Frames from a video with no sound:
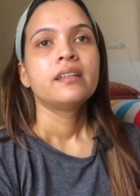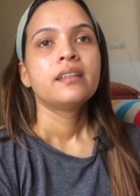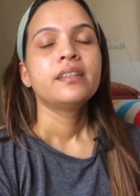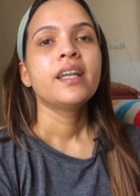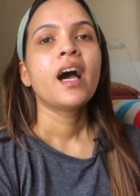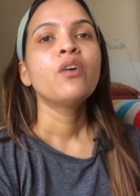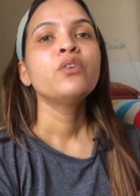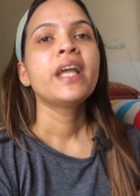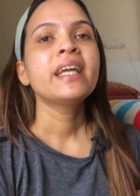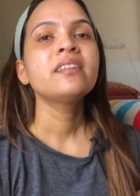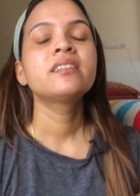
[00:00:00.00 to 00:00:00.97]
now
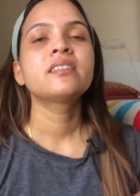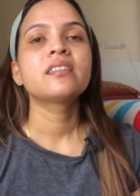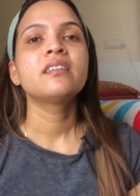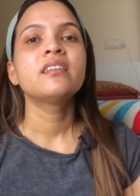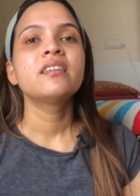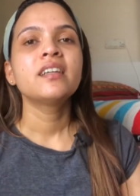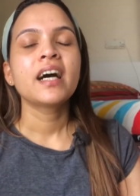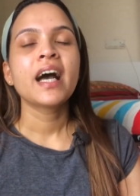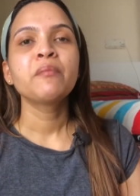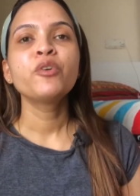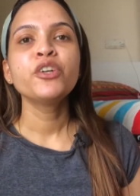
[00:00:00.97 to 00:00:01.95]
next uh,
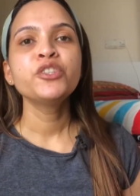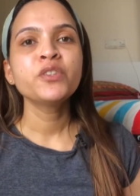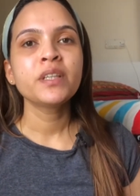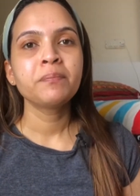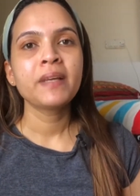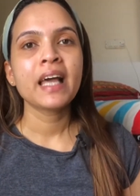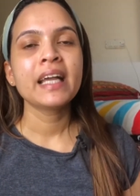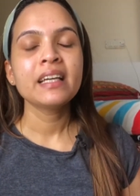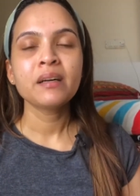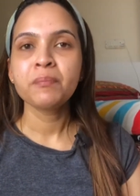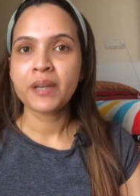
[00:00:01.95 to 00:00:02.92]
I'm going to
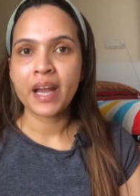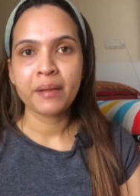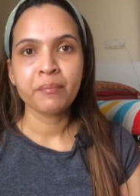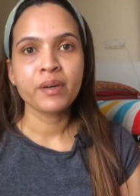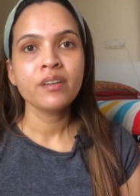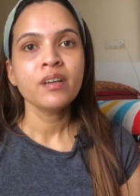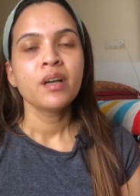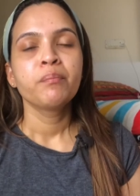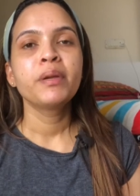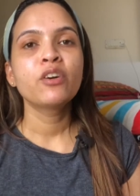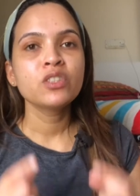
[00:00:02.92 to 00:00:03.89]
apply a primer
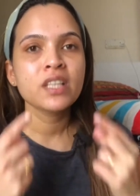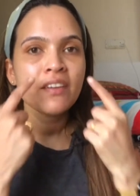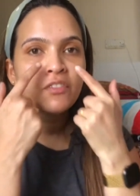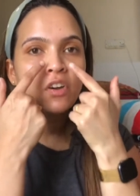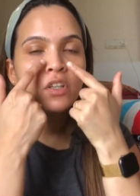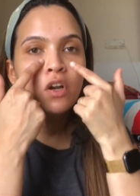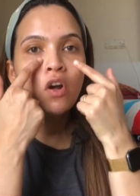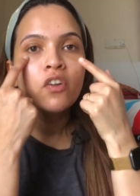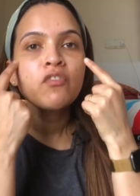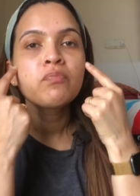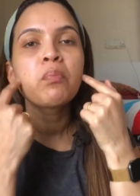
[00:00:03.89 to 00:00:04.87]
because I've got
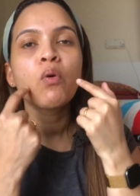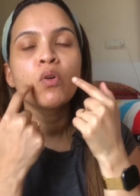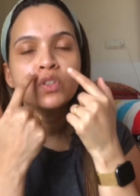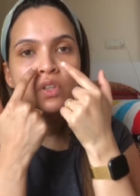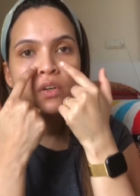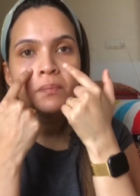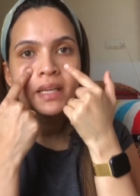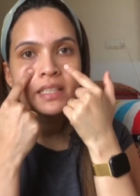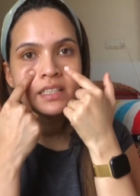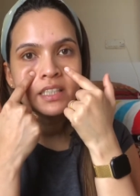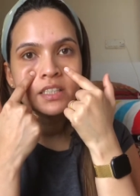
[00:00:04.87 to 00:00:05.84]
lot of pores on
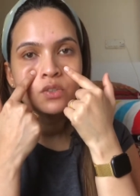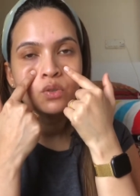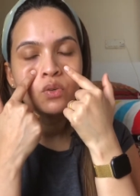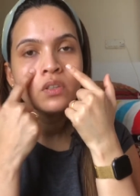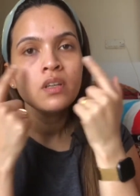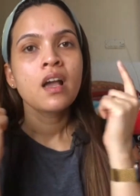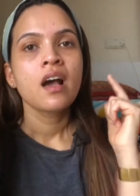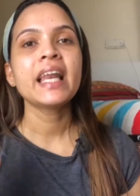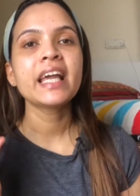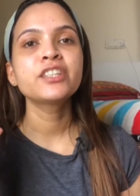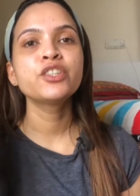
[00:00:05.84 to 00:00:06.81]
my T-zone.
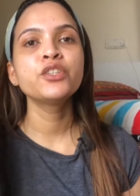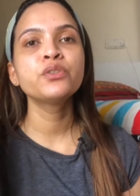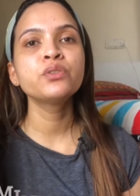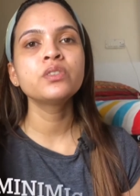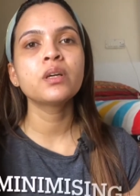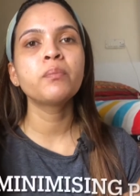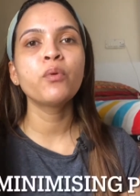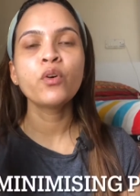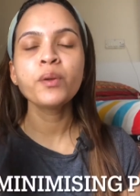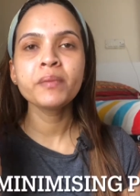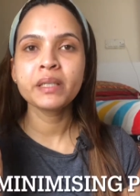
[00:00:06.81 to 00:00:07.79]
I like to use a
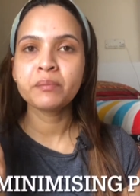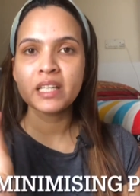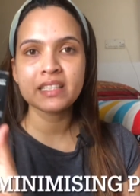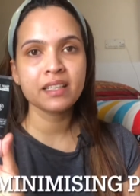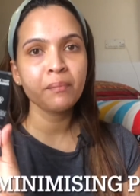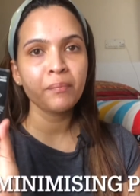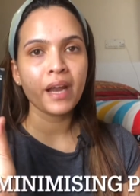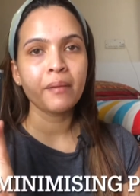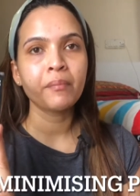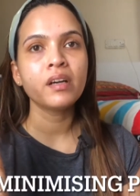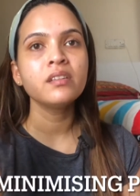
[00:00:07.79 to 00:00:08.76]
pore minimizing
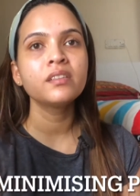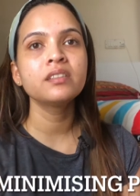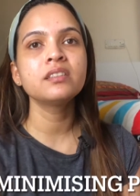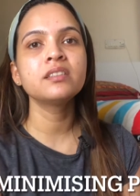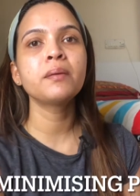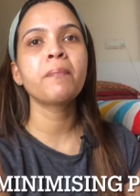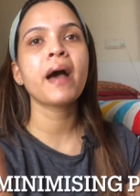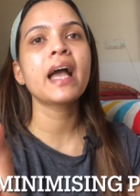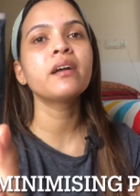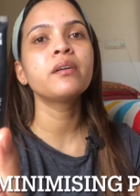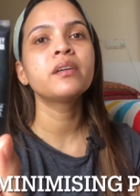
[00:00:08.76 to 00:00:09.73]
primer. This is the
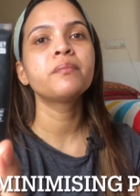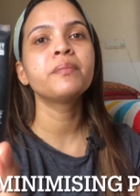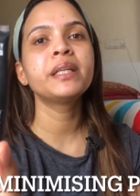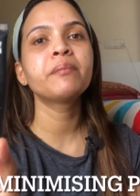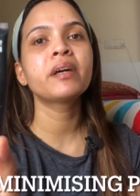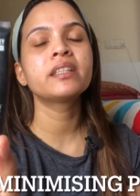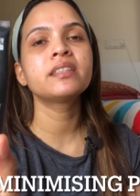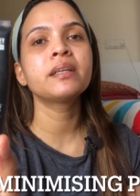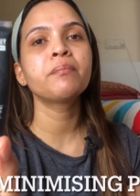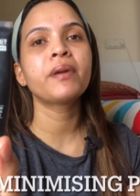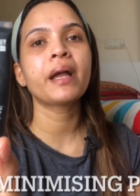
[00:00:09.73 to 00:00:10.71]
PAC
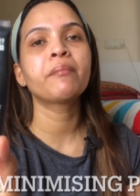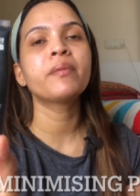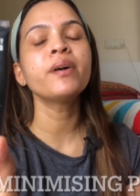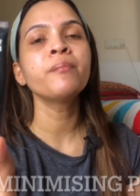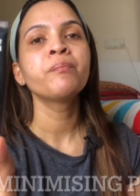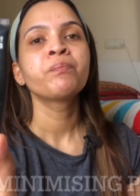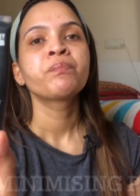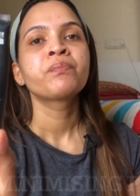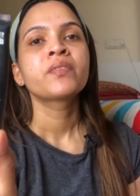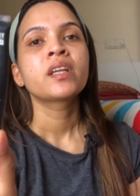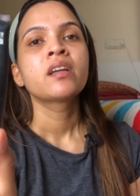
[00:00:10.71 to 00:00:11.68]
minimizing primer.
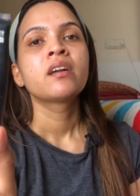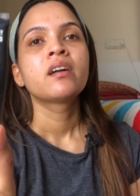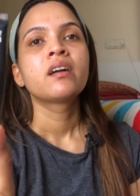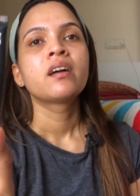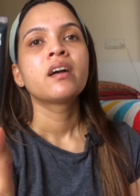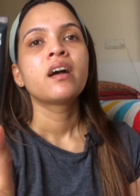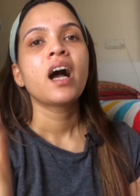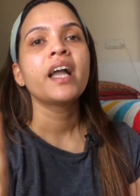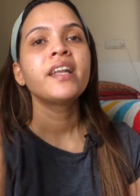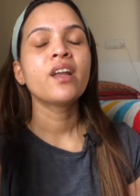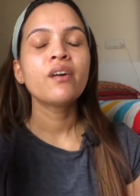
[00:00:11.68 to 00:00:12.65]

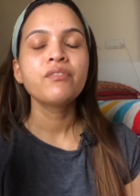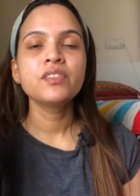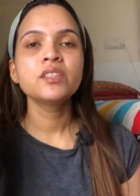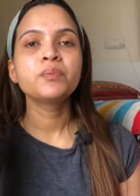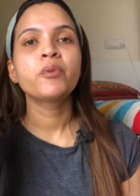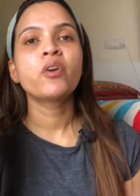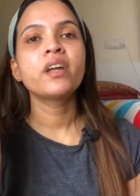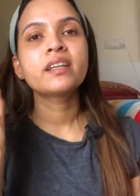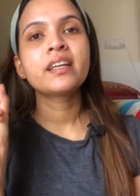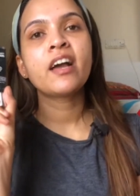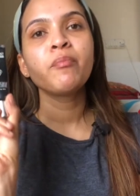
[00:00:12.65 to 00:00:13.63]
I love this
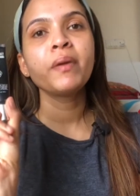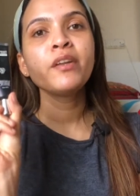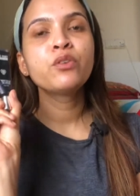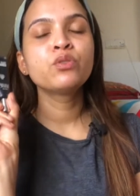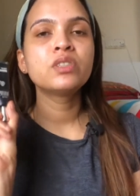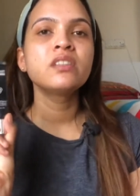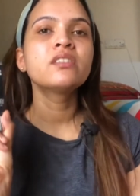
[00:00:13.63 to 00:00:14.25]
product. I've been using